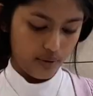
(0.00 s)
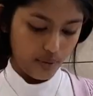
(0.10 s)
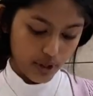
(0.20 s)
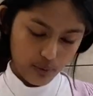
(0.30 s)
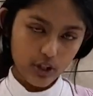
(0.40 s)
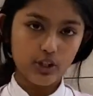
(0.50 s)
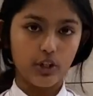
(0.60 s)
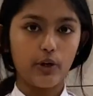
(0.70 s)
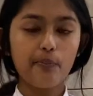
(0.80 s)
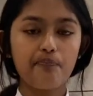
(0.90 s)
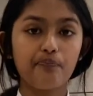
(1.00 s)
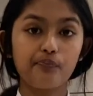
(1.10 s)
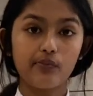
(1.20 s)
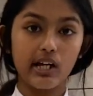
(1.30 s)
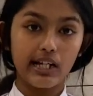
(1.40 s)
What you want to do
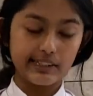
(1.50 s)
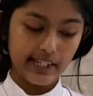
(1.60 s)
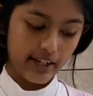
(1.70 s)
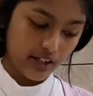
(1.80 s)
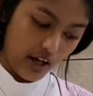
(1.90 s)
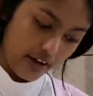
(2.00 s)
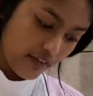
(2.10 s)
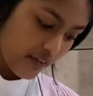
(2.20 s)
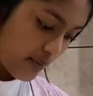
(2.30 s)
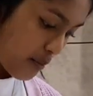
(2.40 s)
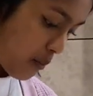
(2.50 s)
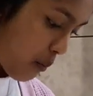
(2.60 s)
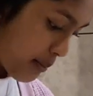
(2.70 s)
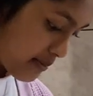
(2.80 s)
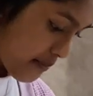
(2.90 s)
is take a knife
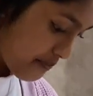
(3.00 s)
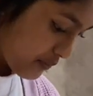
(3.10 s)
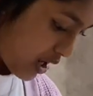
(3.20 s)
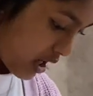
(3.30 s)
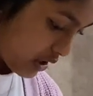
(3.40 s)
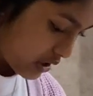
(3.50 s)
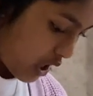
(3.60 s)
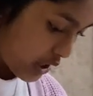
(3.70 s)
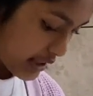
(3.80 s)
and cut it